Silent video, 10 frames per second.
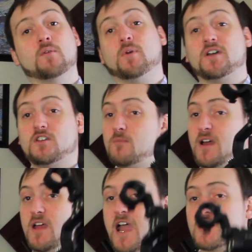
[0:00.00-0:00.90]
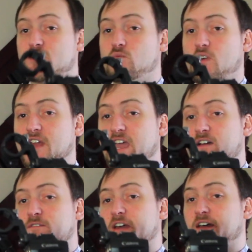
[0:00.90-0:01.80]
but you might actually want to
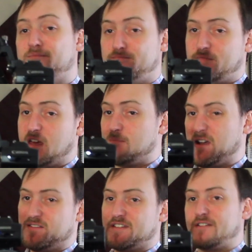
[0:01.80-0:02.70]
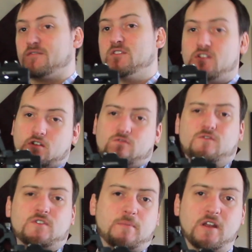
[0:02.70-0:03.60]
have that bouncing, you know,
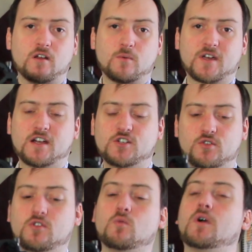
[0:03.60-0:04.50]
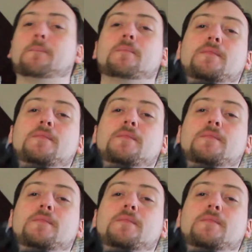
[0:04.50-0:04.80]
depending on what kind of shoot you want.